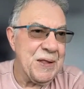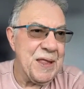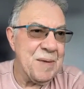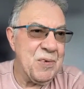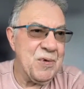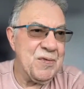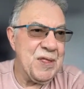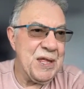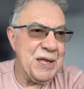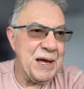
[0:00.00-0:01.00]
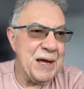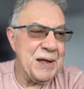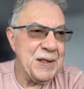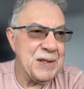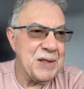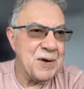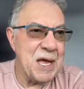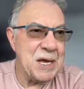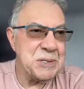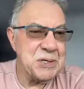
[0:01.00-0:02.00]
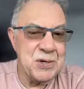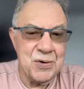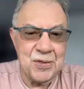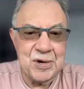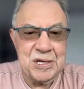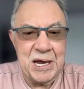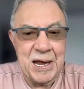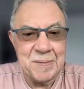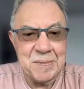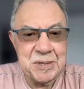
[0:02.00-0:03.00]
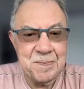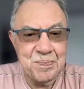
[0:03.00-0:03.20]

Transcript: the location two or three times